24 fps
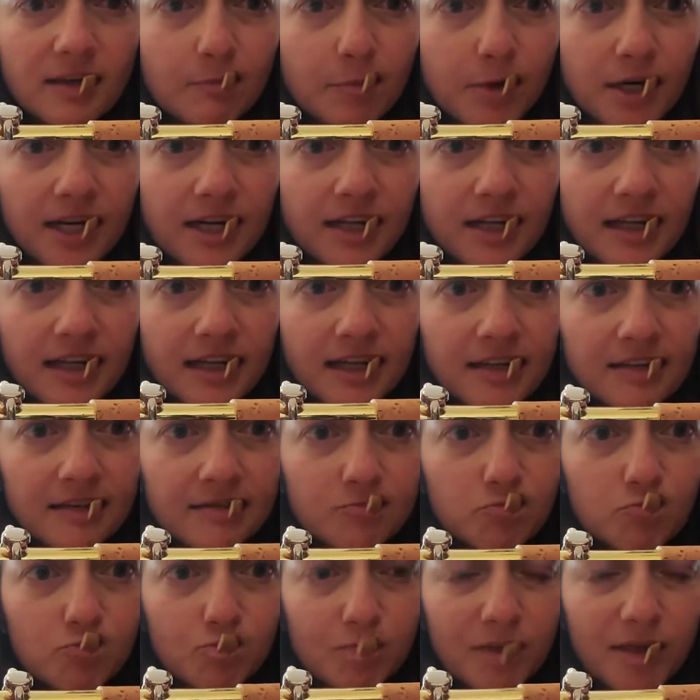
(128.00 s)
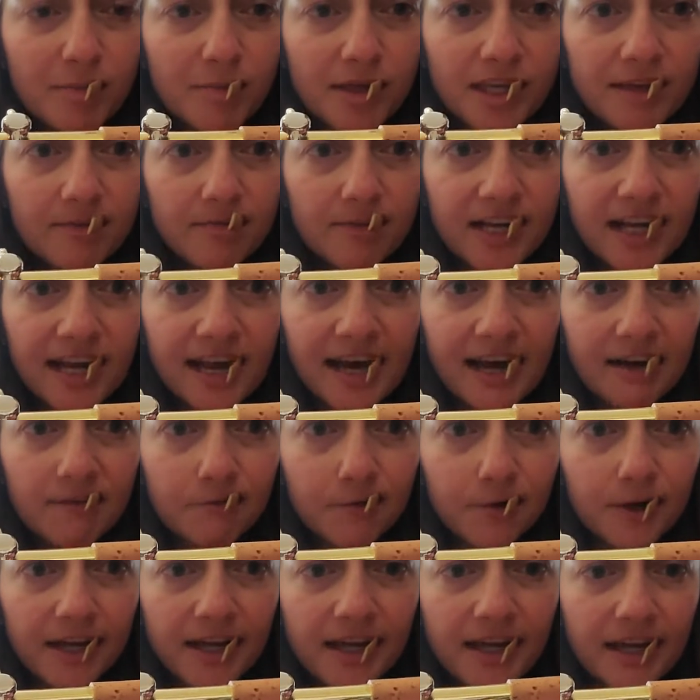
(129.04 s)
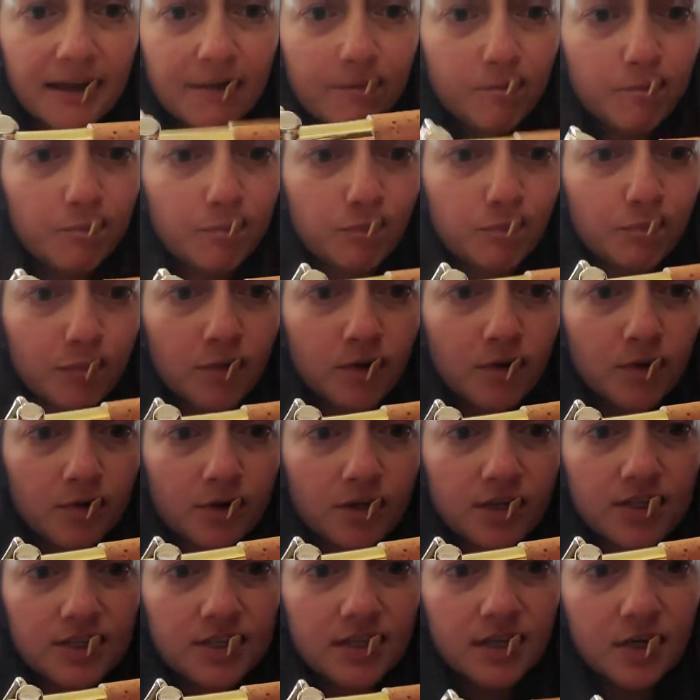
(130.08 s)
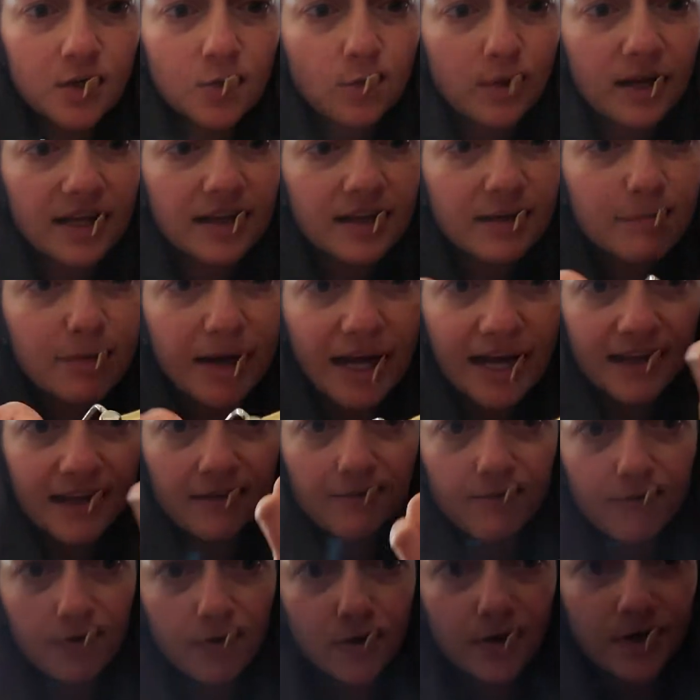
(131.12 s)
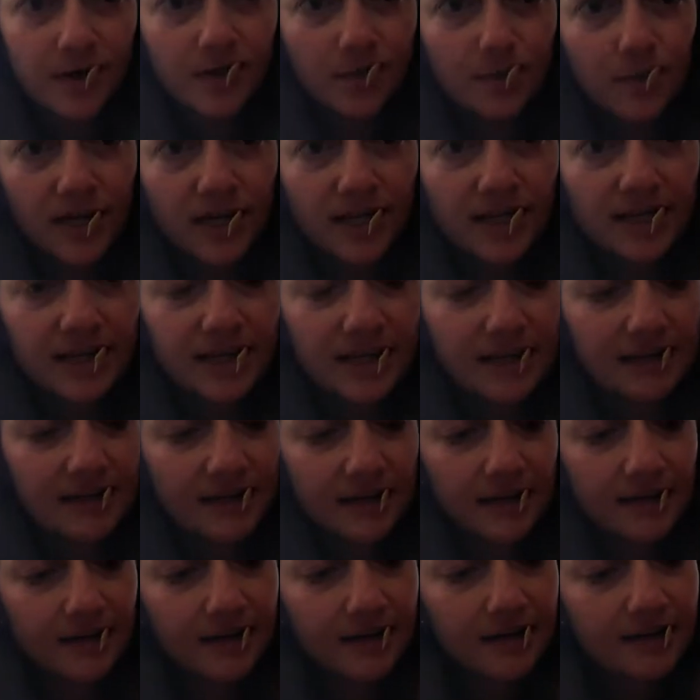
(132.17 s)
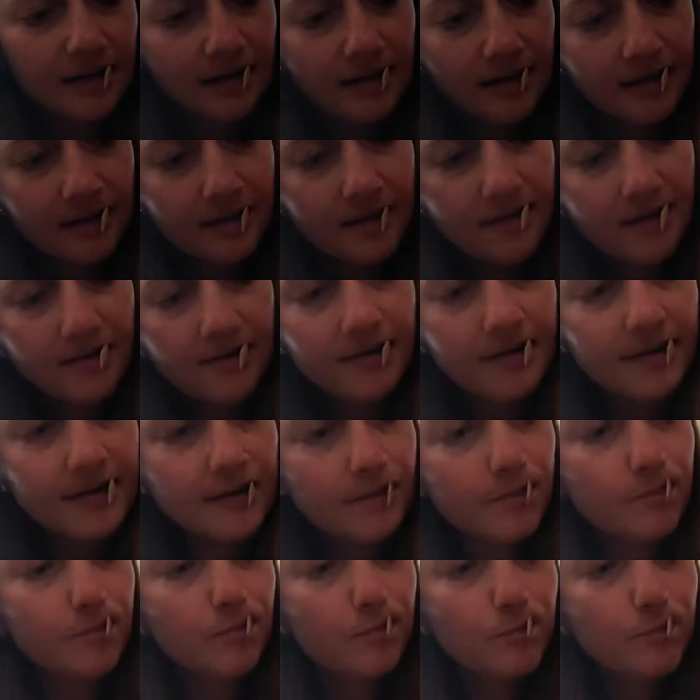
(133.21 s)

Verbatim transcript: put it like maybe even halfway. We're just going to wiggle it back and forth, wiggle it on there. All right,